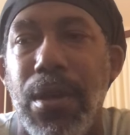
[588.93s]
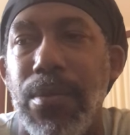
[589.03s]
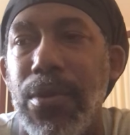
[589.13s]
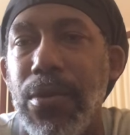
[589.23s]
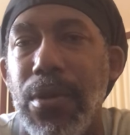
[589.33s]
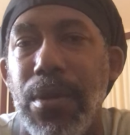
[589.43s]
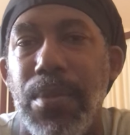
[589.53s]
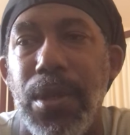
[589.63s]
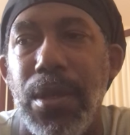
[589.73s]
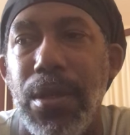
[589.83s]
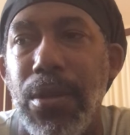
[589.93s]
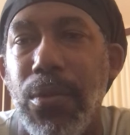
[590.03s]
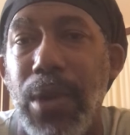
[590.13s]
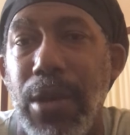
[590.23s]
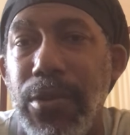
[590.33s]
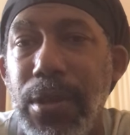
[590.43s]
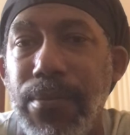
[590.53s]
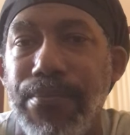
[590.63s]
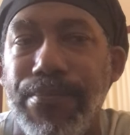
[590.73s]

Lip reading: You could be wealthy,